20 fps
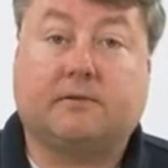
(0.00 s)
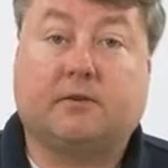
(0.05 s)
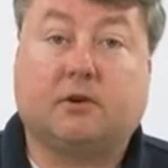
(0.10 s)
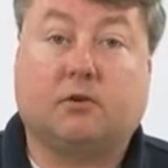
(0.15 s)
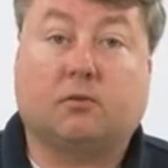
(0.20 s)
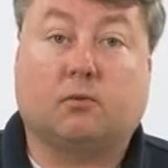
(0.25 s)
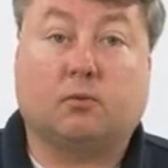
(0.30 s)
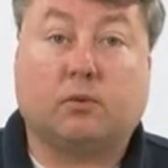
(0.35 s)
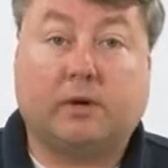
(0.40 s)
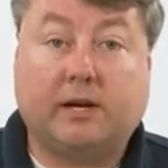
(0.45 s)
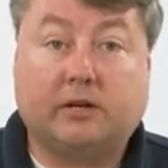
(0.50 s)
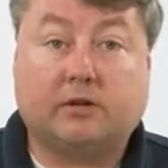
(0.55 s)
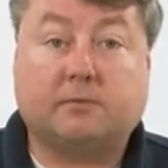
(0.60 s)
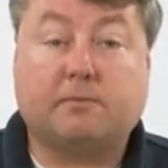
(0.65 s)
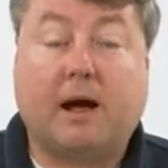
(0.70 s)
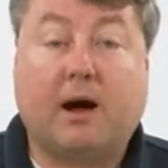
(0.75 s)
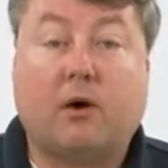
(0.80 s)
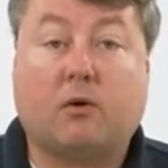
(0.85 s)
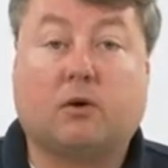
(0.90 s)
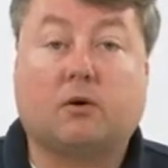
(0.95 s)
of your
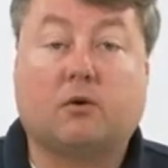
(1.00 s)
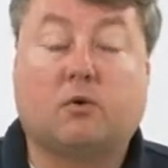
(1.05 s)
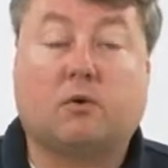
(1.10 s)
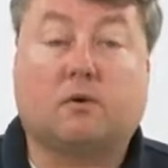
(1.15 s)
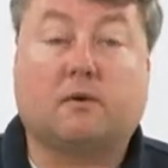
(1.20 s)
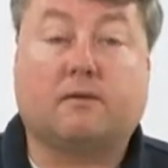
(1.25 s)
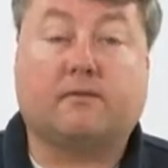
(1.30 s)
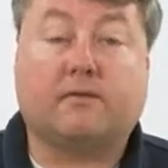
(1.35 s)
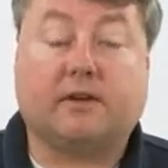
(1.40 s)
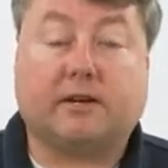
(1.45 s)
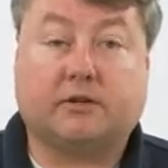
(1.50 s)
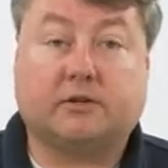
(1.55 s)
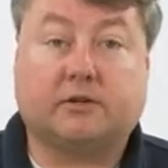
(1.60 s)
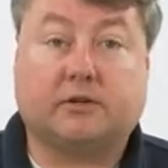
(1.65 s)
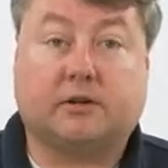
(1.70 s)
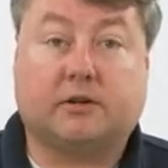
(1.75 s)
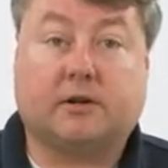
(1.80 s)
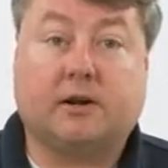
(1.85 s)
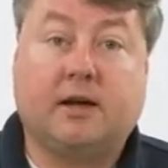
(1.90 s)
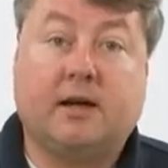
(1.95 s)
Reach Power Core
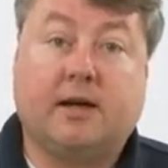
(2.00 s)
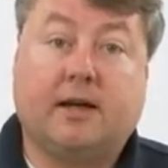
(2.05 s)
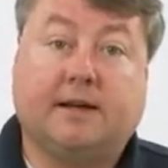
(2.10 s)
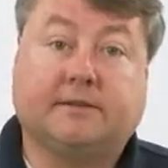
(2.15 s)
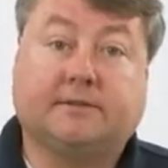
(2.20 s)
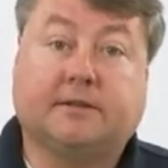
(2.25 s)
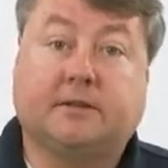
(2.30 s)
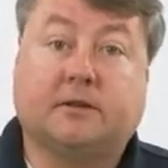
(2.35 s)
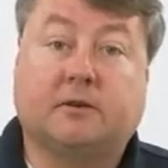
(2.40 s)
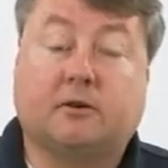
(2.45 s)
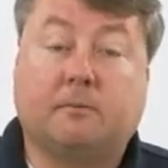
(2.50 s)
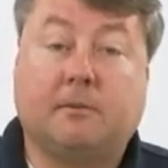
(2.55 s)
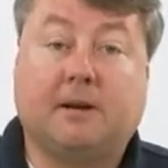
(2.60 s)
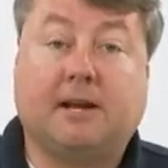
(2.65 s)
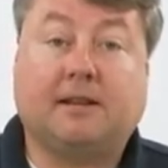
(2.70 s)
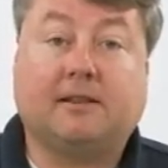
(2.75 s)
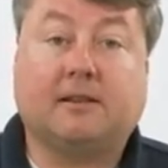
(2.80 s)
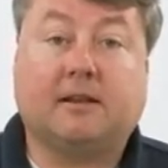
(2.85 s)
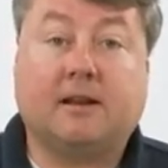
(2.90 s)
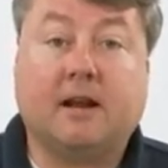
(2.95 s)
fixture is
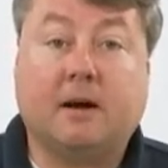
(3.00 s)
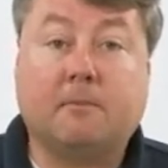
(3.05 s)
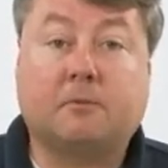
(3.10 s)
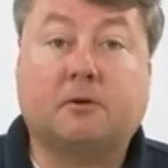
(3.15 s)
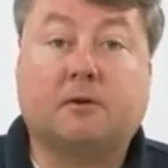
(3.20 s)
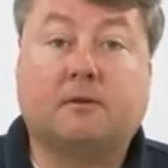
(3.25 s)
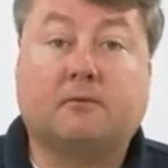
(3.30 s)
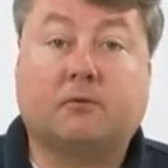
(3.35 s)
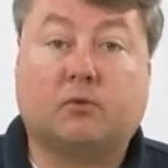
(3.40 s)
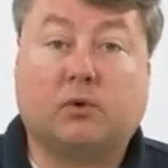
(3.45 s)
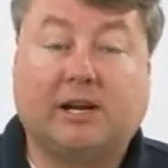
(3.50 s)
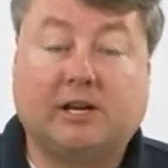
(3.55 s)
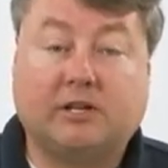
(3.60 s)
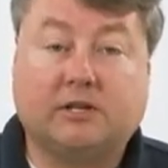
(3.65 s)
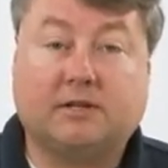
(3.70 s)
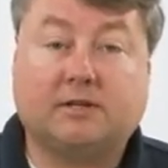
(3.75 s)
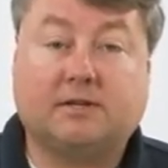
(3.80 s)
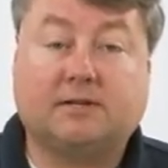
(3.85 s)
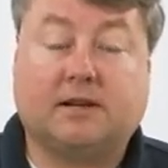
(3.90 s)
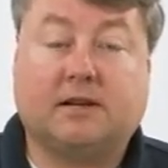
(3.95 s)
determining the number of
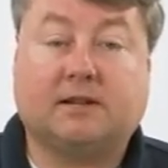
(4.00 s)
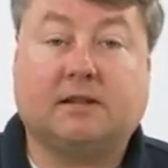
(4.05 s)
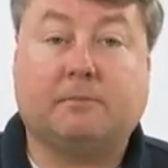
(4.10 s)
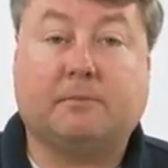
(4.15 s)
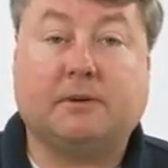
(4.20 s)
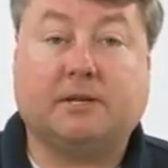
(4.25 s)
reaches and the